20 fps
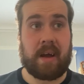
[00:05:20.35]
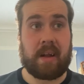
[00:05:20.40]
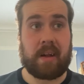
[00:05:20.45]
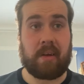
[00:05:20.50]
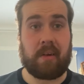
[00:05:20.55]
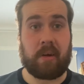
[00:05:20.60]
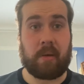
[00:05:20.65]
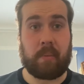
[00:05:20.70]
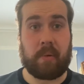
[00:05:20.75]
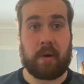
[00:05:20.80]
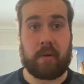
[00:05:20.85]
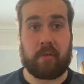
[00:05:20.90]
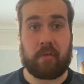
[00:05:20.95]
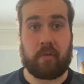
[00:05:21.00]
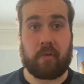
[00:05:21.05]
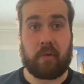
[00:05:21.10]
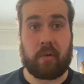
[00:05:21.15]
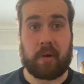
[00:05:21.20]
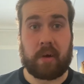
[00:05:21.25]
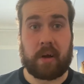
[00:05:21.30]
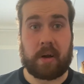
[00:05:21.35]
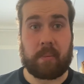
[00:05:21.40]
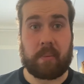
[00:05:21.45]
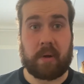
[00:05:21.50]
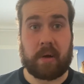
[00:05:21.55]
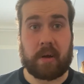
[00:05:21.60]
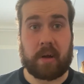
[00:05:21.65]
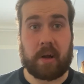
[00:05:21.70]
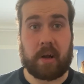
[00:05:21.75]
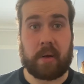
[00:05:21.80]
doing a bit of drawing and a bit
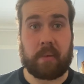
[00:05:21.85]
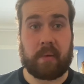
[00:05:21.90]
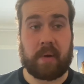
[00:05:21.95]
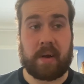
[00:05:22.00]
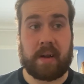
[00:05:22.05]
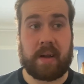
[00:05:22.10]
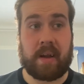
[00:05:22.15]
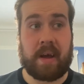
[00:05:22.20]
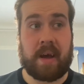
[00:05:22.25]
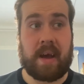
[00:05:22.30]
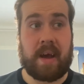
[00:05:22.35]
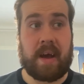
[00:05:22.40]
of colouring in,